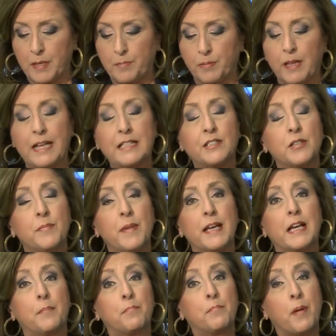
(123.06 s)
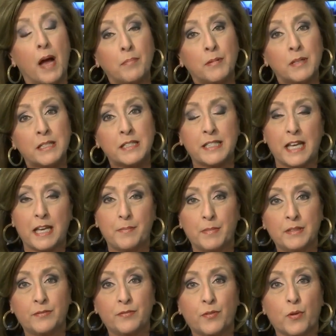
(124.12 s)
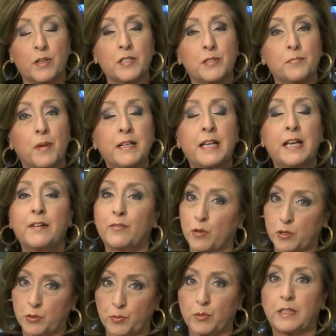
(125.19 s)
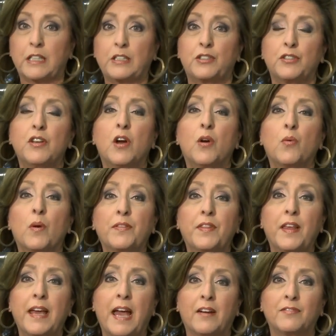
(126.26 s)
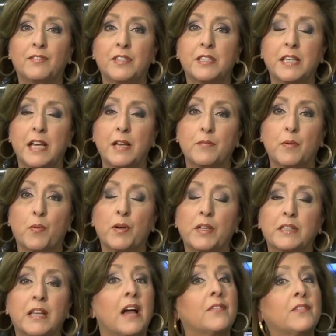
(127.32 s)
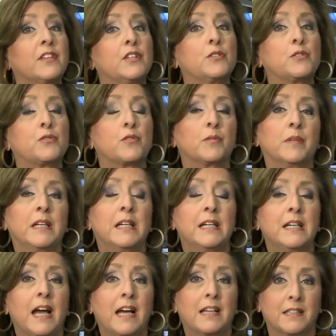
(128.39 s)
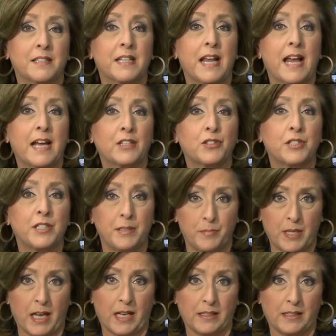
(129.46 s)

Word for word: plans to make a public statement for us Monday. Of course, we'll let you know what they have to say. Reporting live in the newsroom, Allison Ash, Team ten.